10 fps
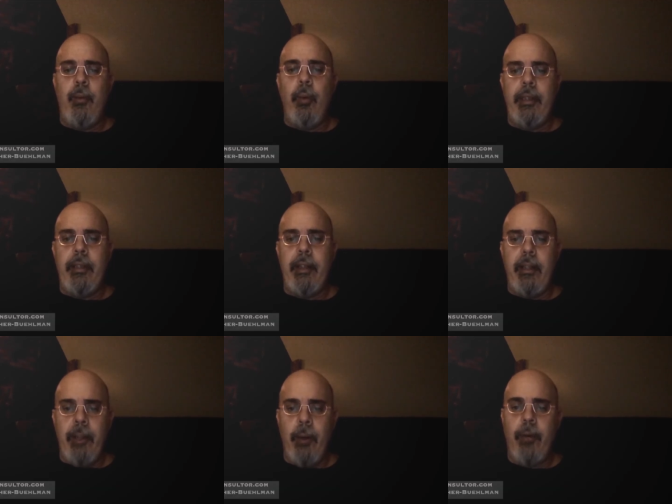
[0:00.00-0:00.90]
woolen
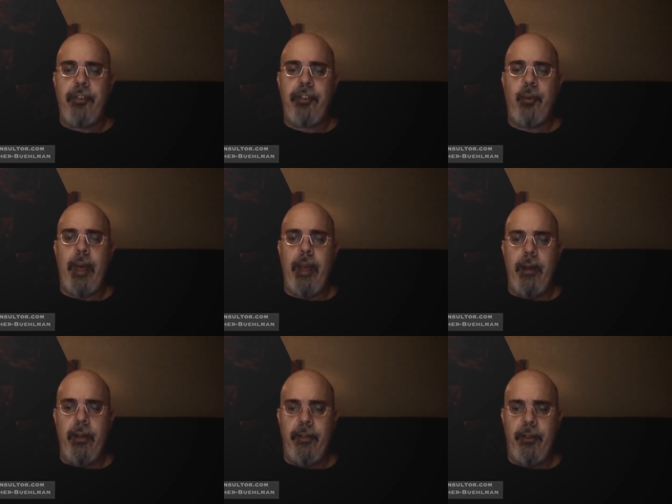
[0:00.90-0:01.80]
cloak
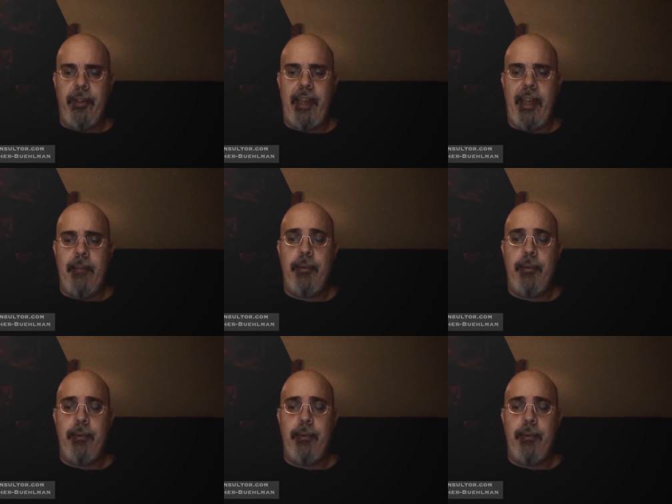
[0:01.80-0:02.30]
squared over his head,